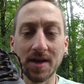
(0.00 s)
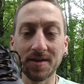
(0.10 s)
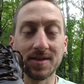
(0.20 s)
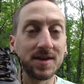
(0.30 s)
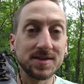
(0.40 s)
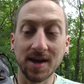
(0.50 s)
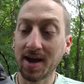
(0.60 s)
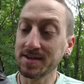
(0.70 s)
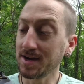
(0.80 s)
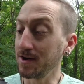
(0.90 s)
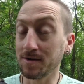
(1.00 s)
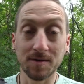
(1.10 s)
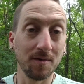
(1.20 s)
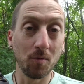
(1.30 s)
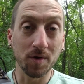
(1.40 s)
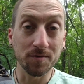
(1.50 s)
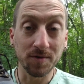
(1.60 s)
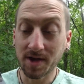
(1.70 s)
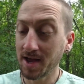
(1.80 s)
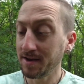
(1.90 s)
I think these guys are a wonderful
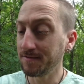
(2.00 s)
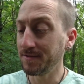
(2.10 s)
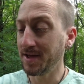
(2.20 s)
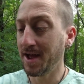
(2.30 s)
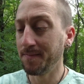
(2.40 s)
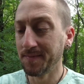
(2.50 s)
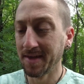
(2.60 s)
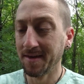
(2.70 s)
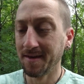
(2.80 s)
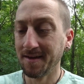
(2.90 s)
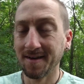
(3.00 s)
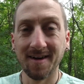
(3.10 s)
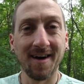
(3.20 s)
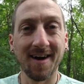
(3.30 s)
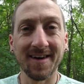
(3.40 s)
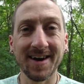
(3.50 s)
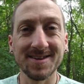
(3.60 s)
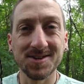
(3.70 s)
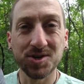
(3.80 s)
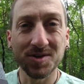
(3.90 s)
candidate for that. All right,
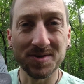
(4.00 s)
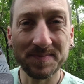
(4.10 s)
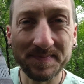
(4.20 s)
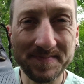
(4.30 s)
cheers.